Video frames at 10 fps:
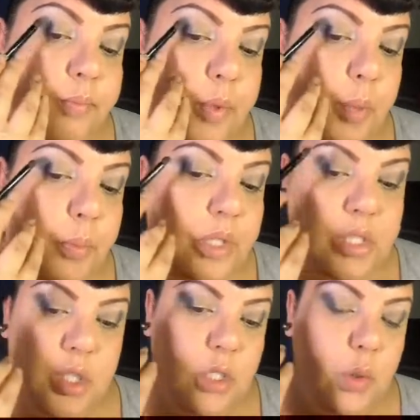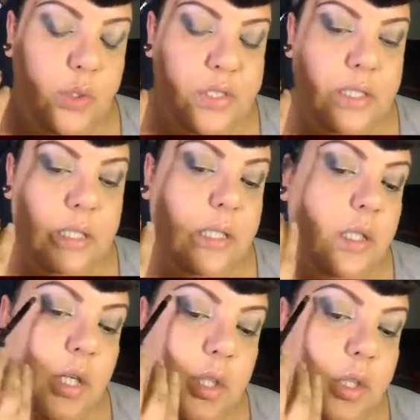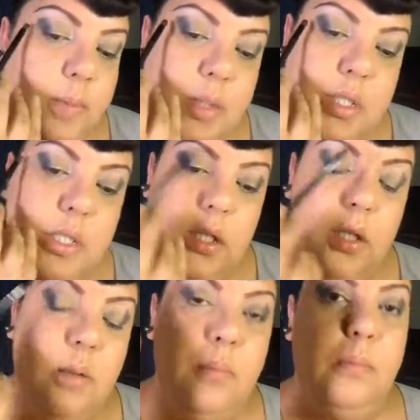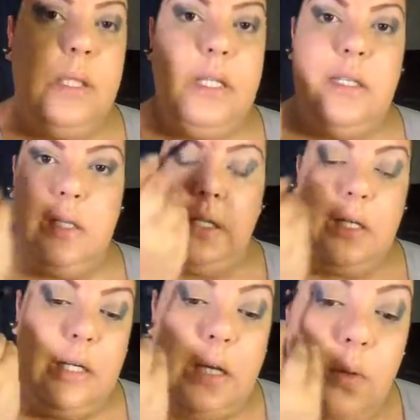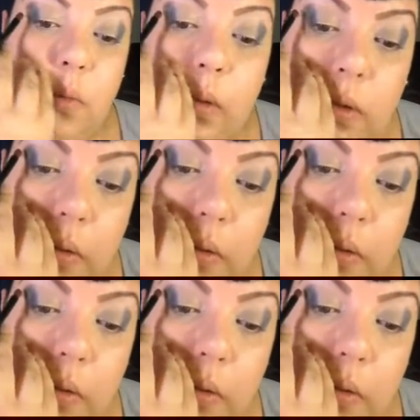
purplish or slate color, I'm just going to blend in and out.